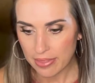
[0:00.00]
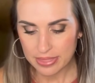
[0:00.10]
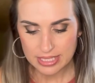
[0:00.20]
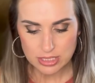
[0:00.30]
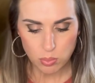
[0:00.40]

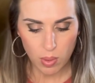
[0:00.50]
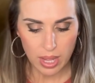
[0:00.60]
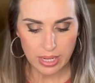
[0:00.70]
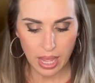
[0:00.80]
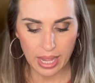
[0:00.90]
This
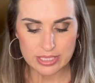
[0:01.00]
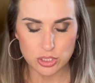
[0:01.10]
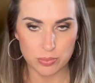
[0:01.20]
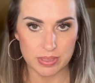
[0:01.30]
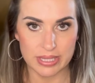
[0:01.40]
one I
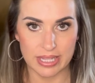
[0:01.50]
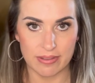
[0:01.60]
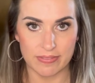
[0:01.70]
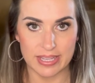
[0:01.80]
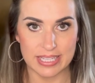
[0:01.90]
do
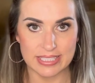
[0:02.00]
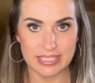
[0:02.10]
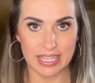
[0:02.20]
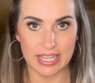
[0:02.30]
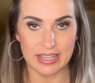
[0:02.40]
believe is
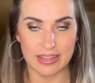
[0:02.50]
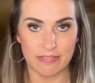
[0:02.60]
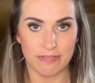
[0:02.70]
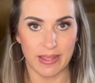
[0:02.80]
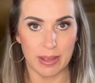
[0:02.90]
in the
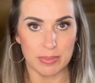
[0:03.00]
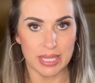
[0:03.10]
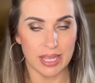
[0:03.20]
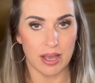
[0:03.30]
family